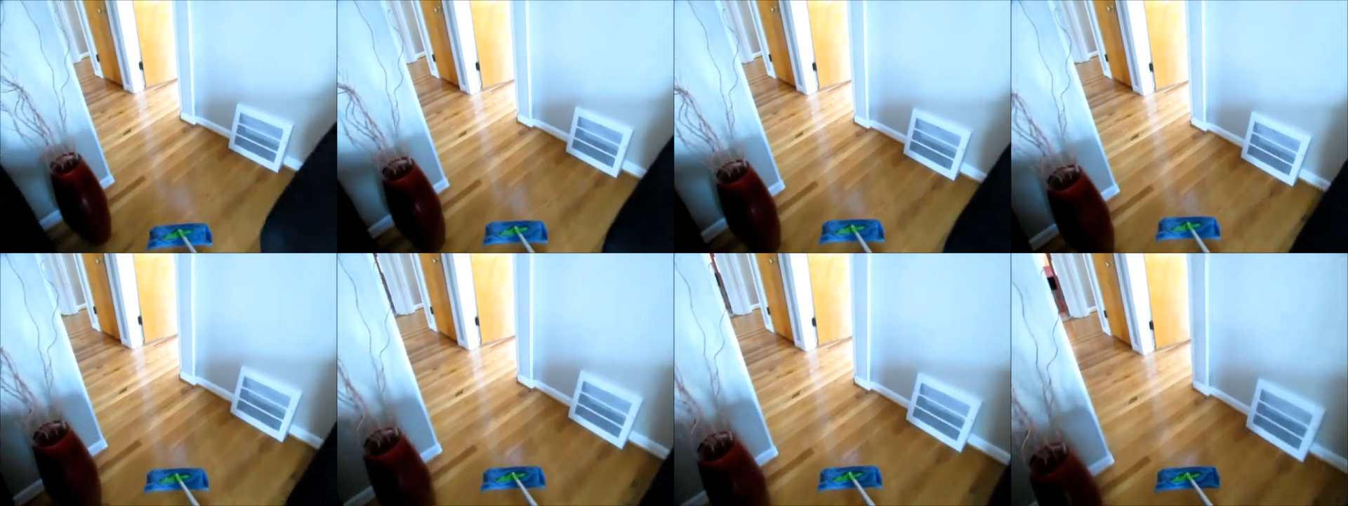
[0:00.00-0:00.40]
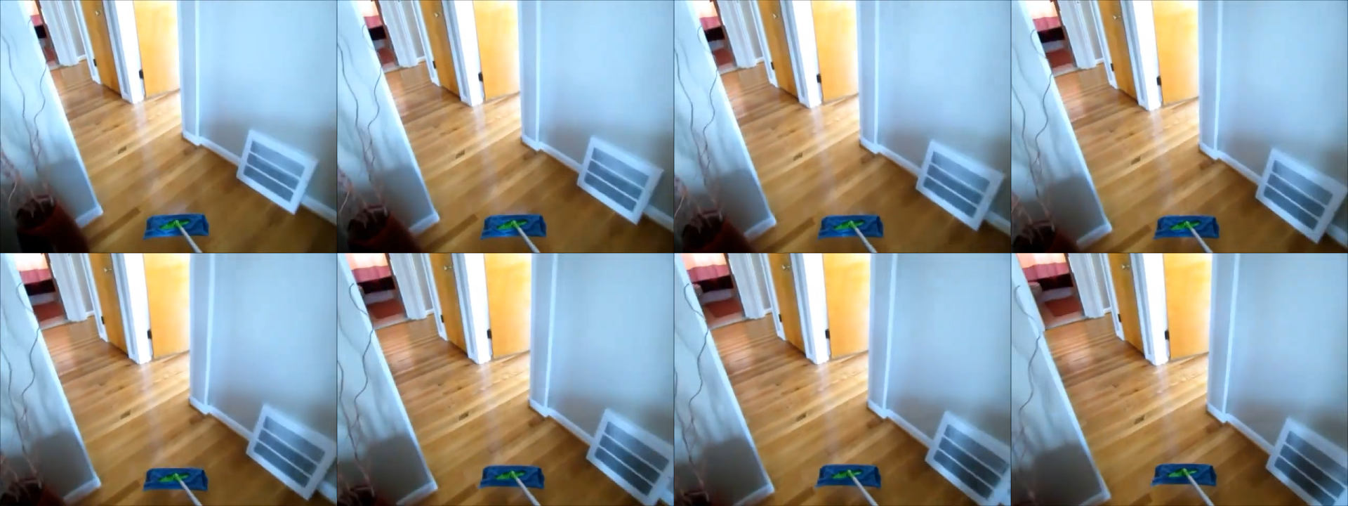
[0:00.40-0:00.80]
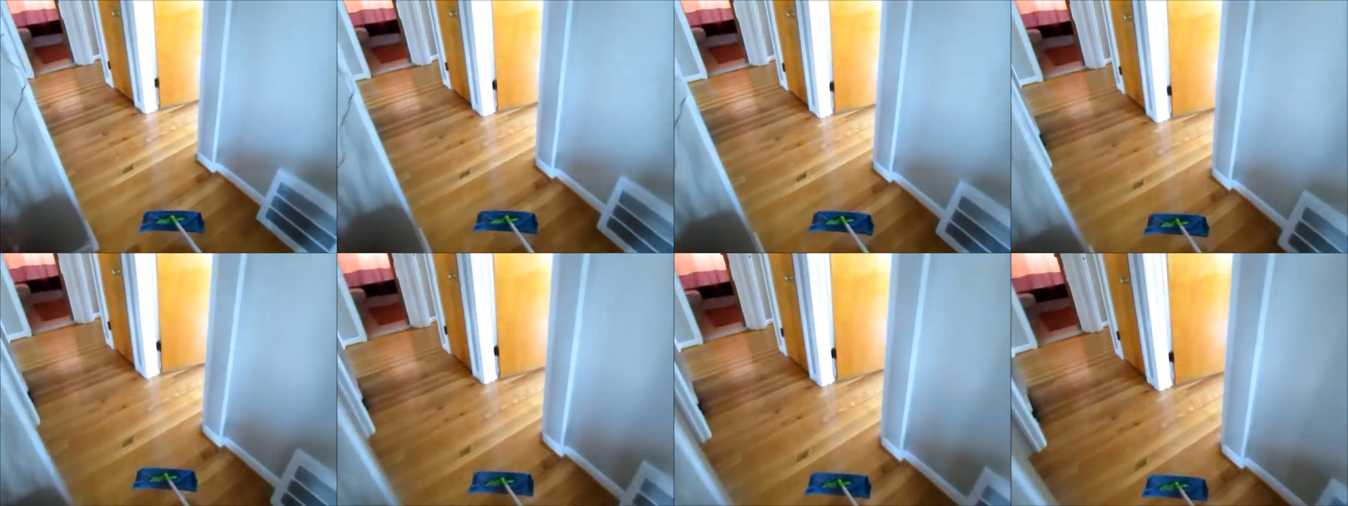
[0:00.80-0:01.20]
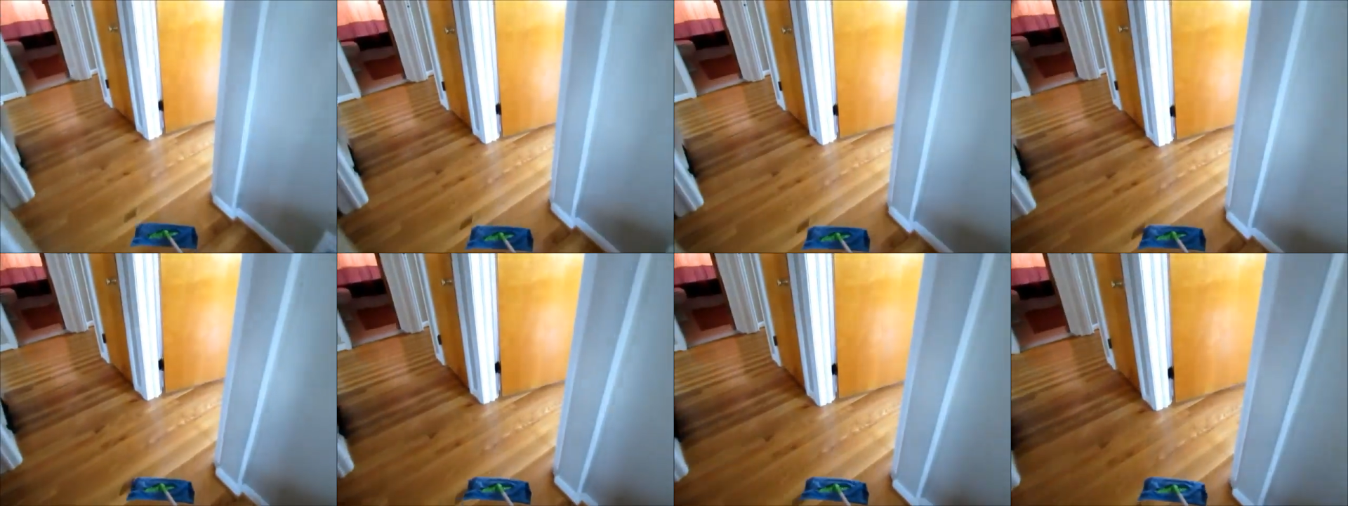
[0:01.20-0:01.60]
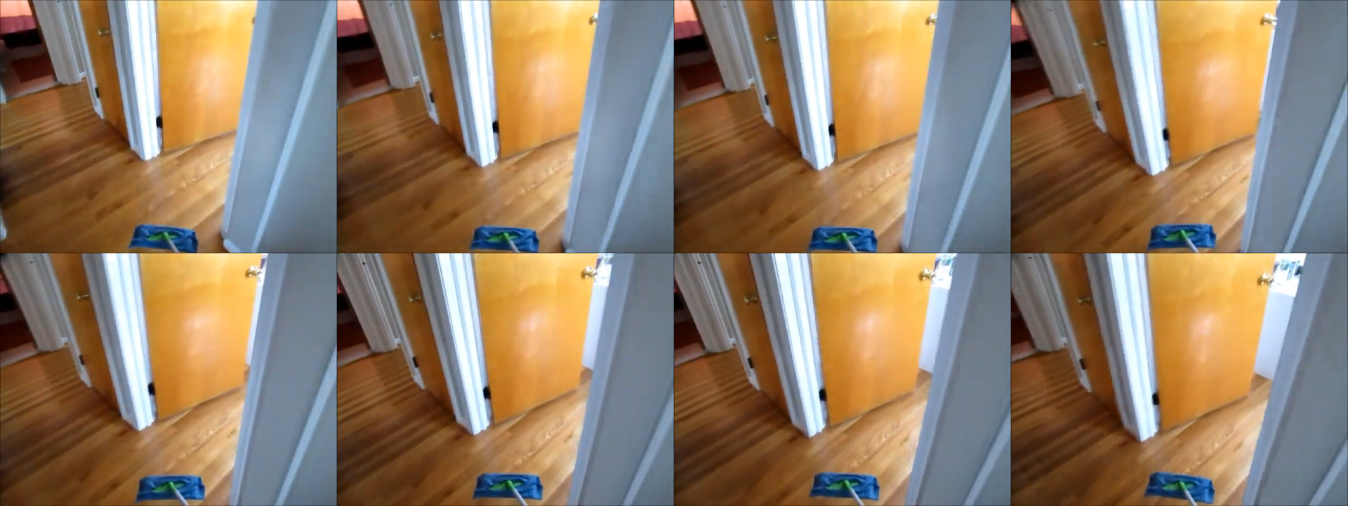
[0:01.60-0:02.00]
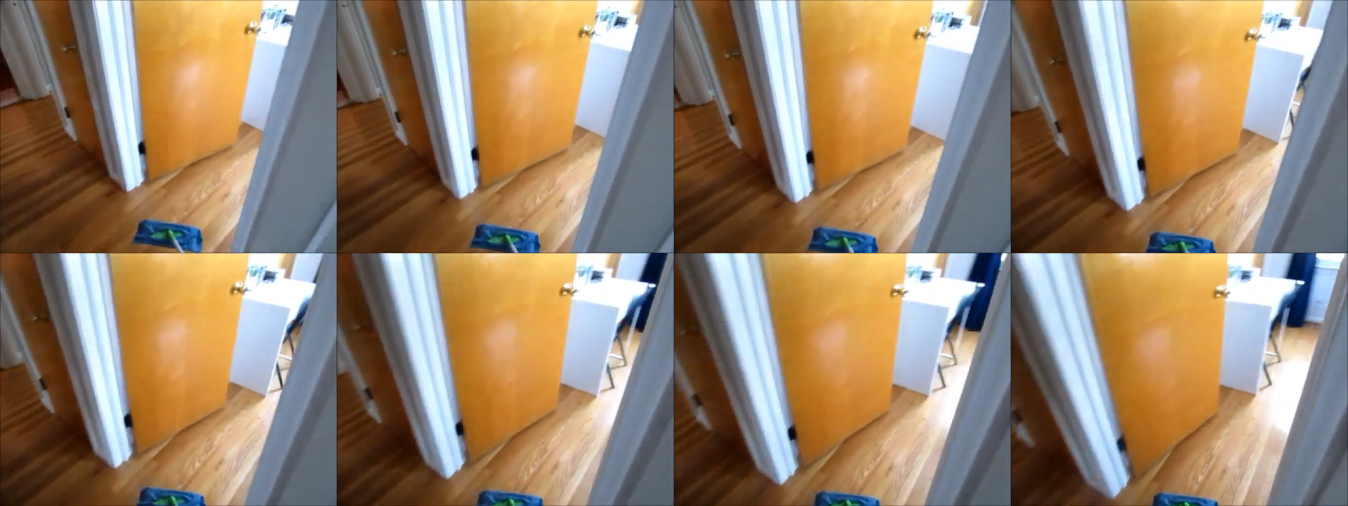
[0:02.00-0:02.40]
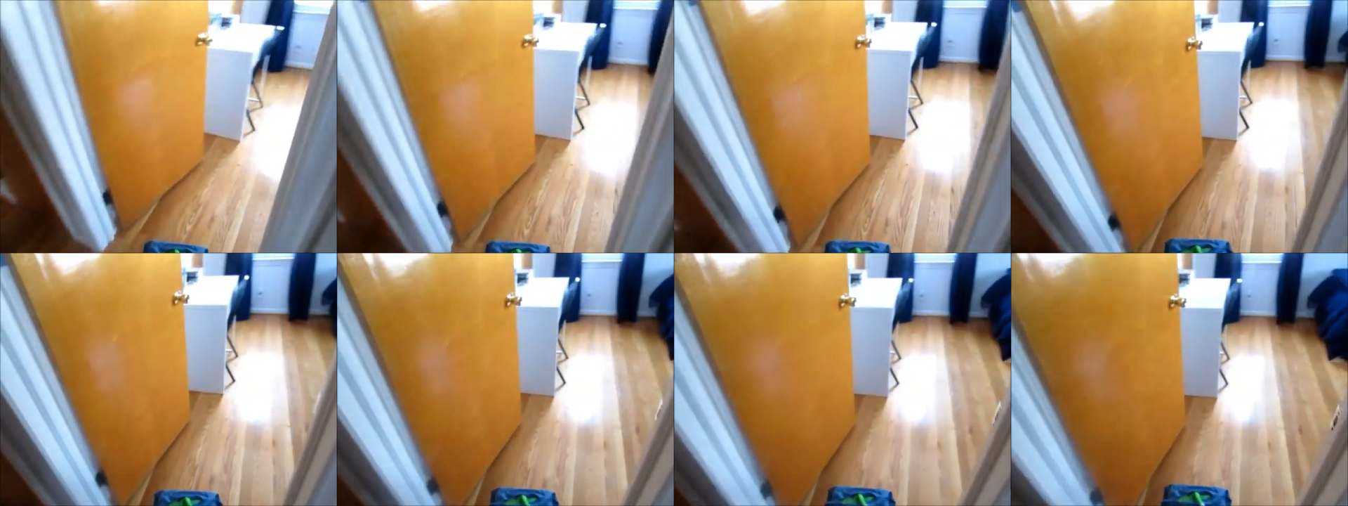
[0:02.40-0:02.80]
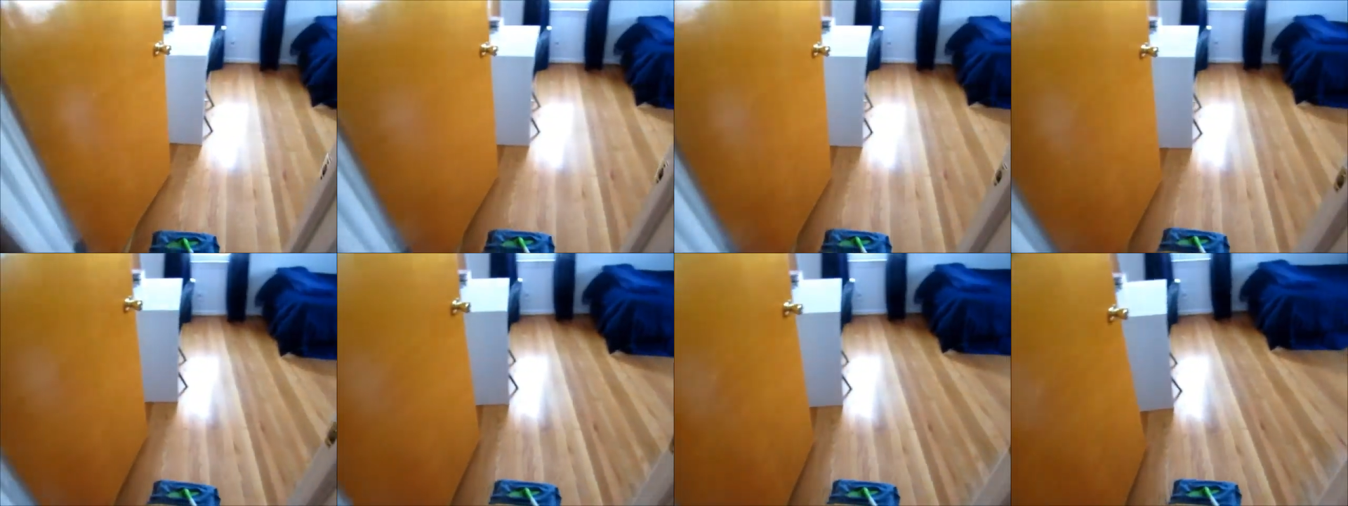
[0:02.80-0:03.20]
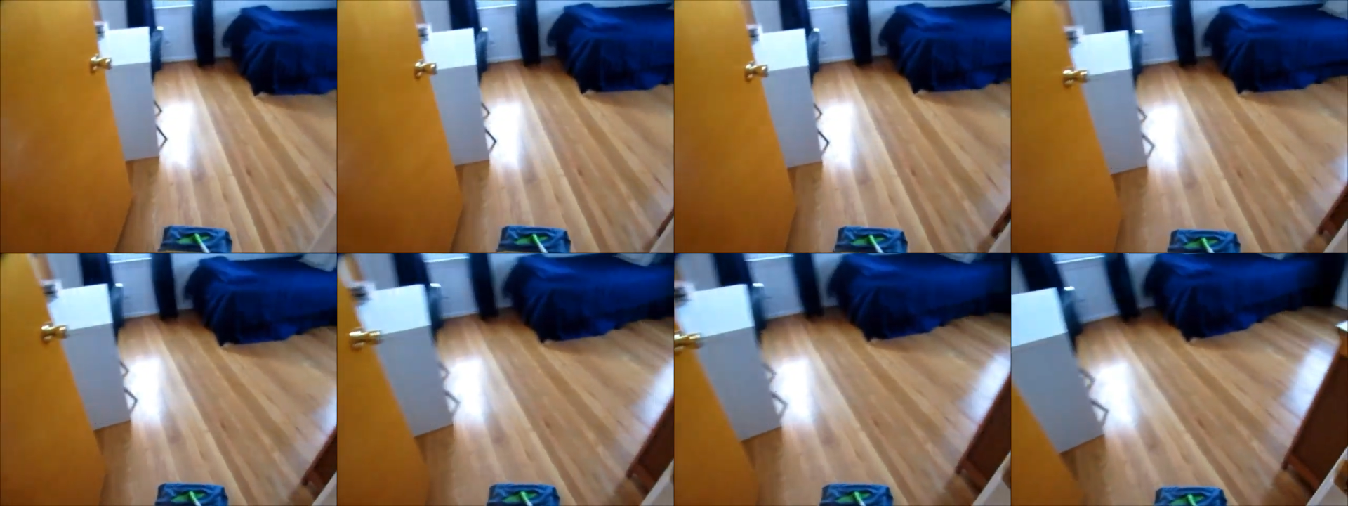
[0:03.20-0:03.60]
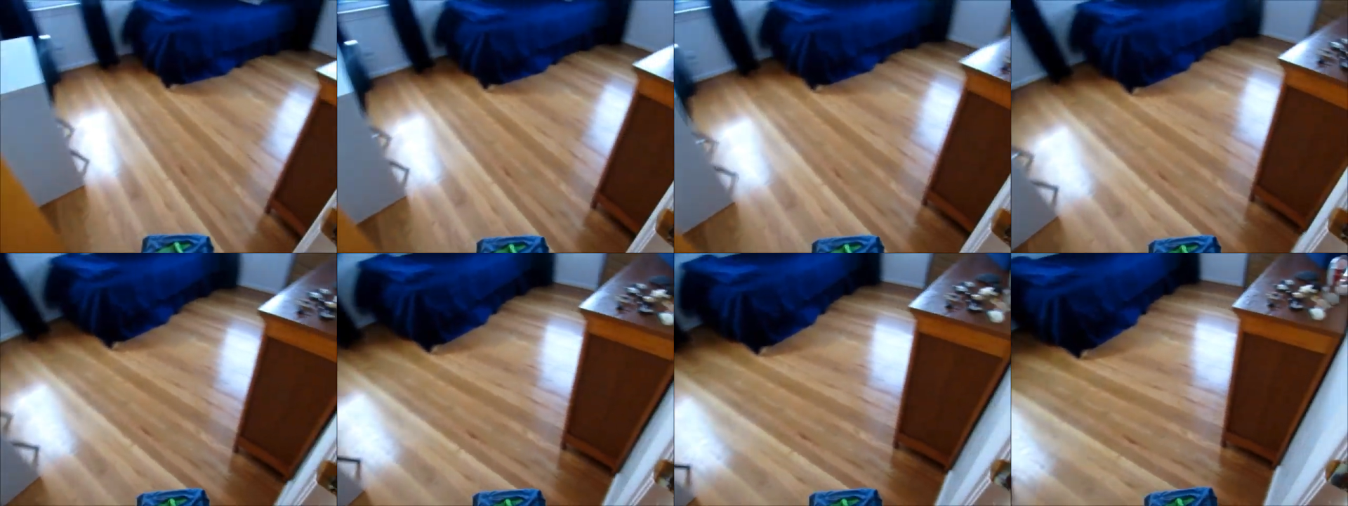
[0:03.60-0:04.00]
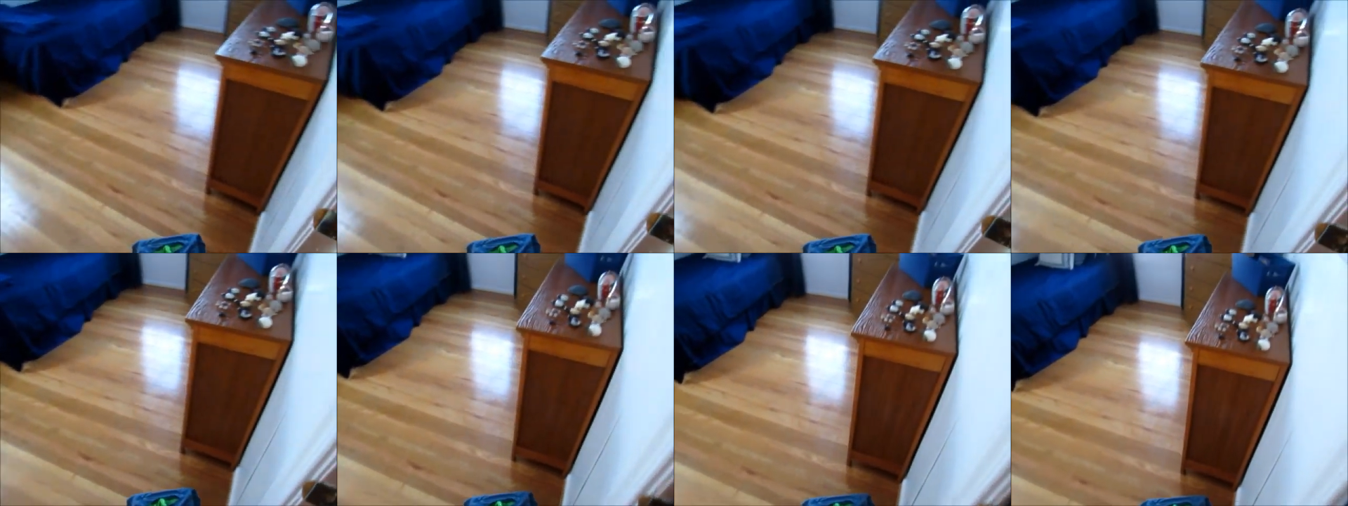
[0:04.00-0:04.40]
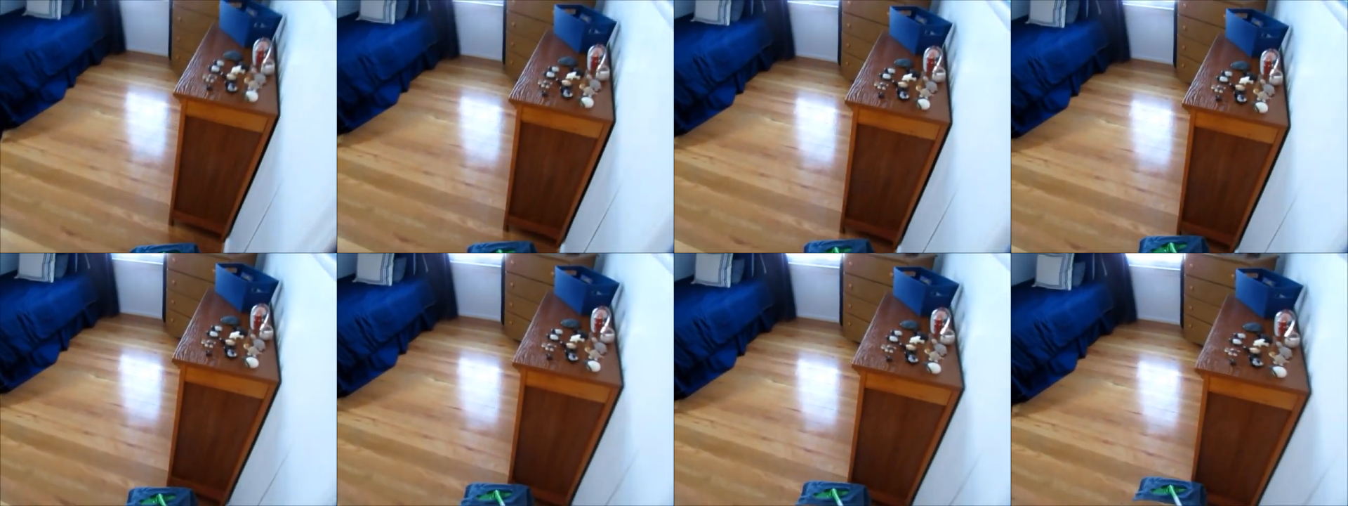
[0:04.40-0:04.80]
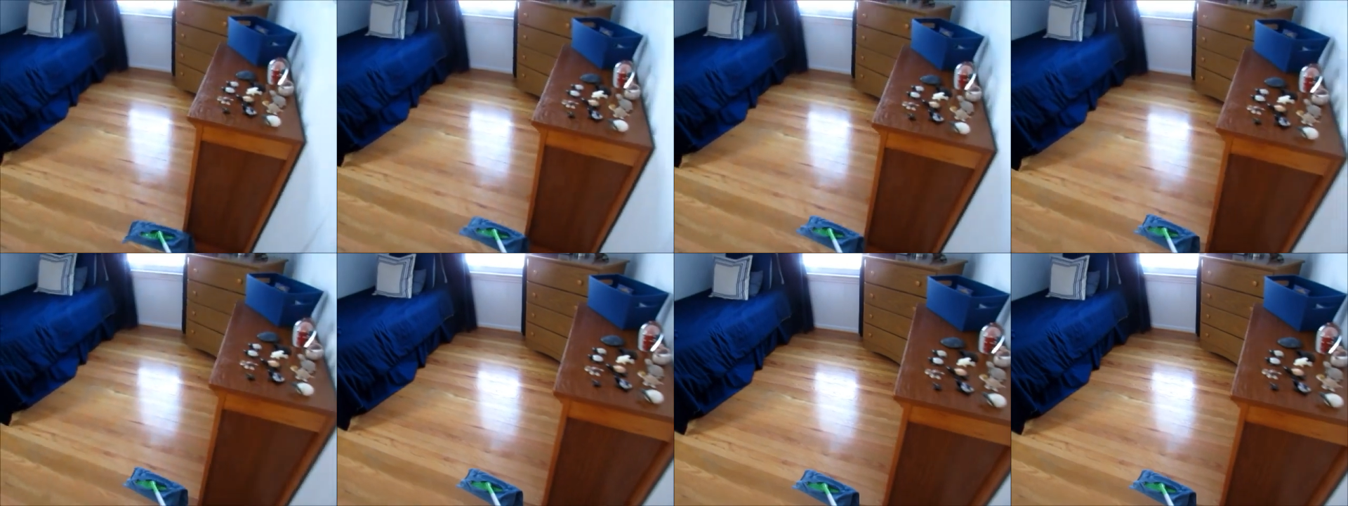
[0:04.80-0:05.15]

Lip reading: (no speaker visible)